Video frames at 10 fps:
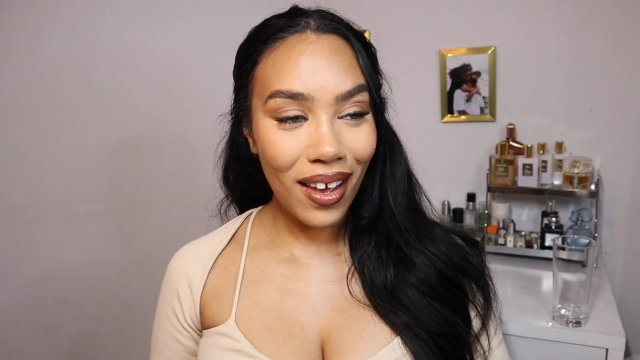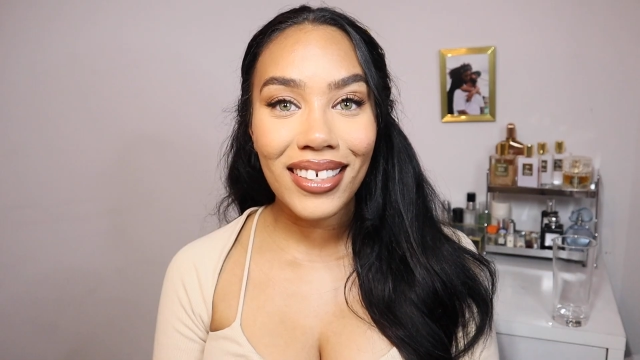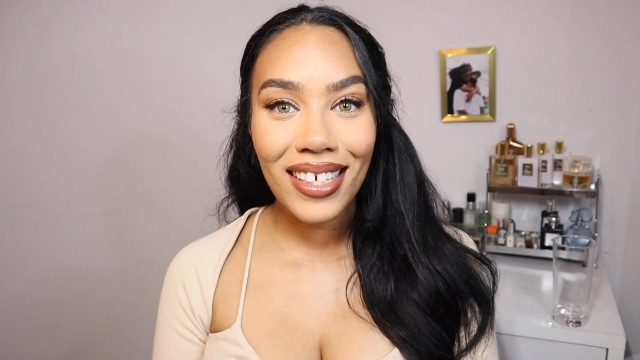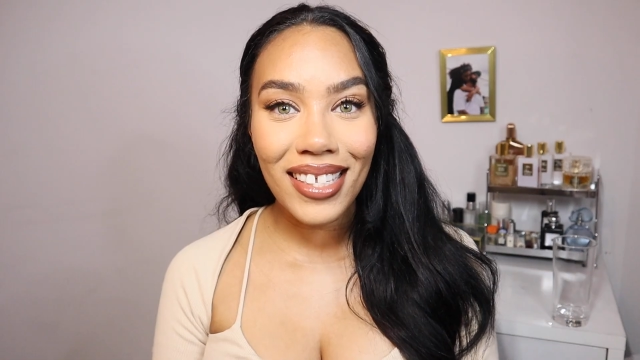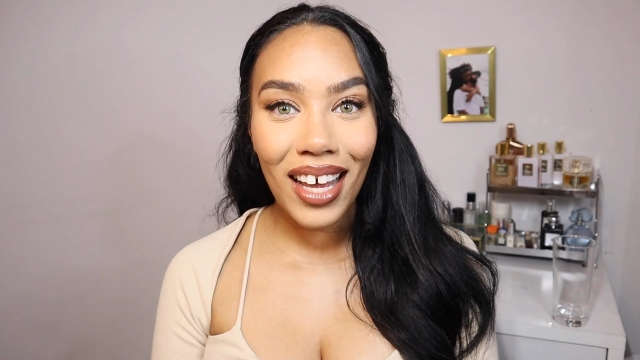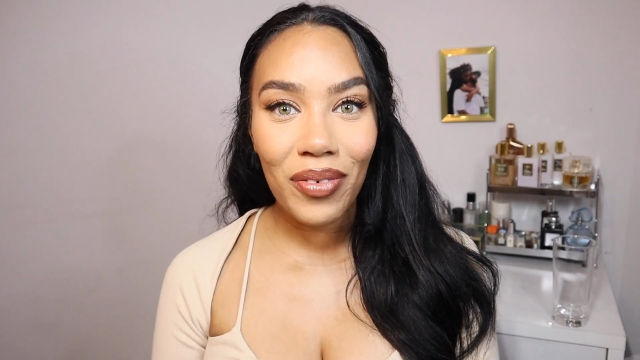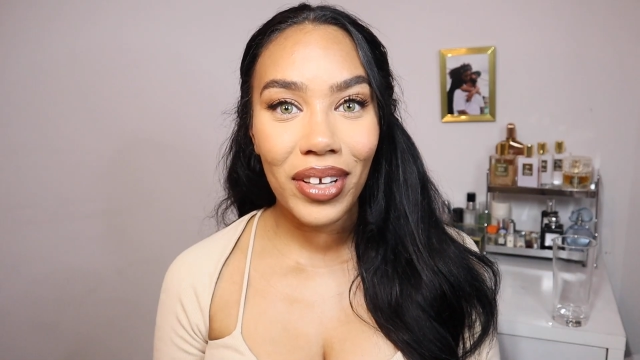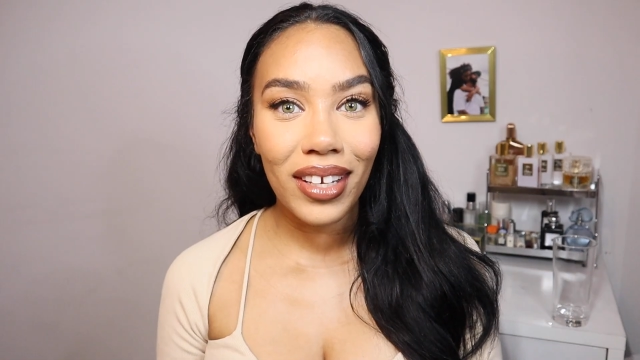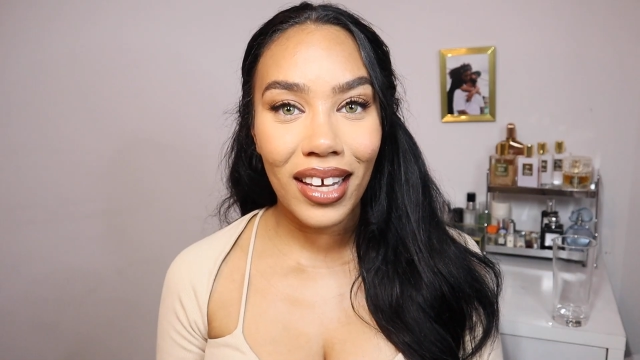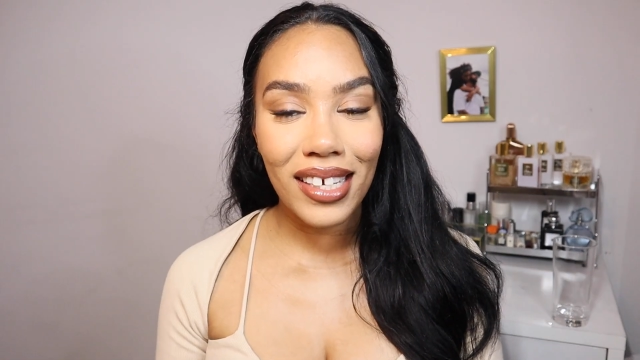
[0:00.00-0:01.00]
It does have
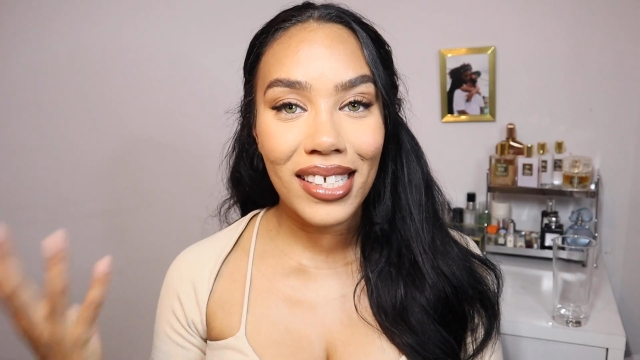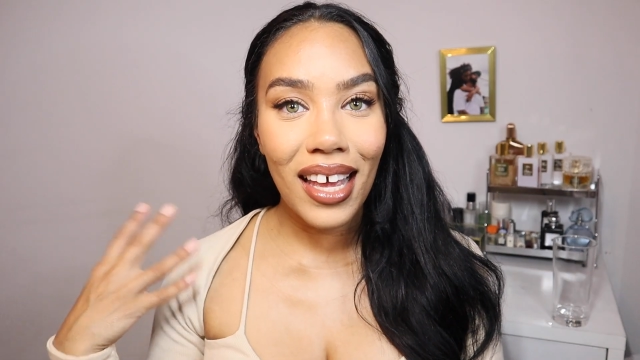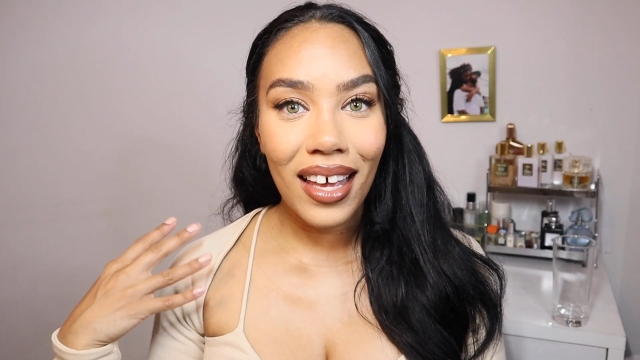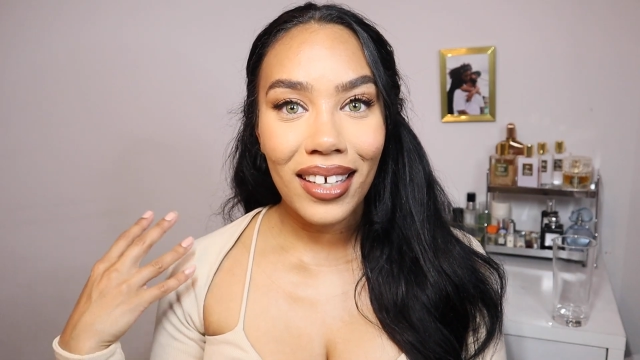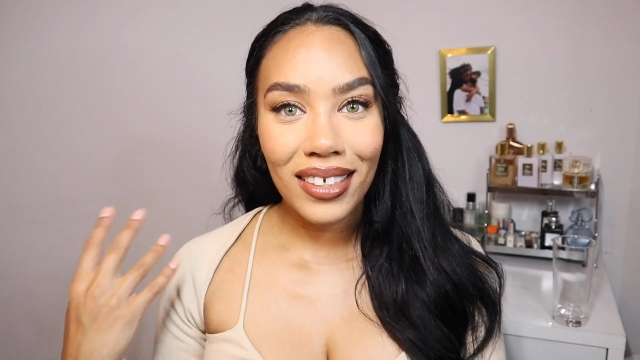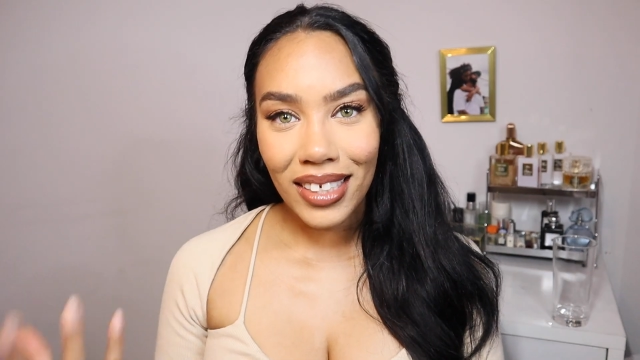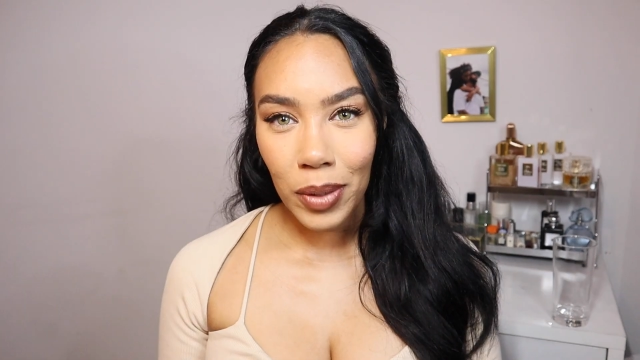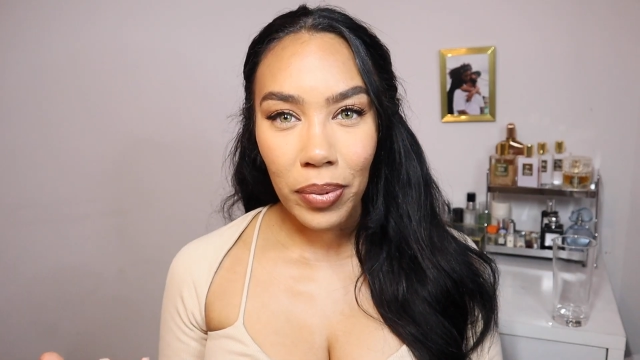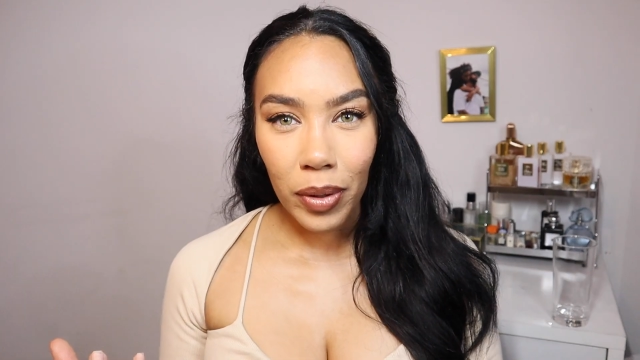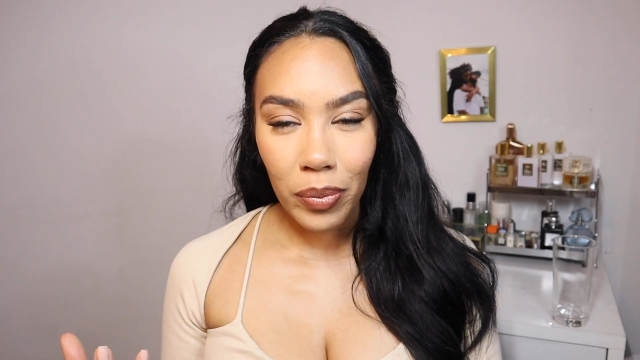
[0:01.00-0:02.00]
a nice deep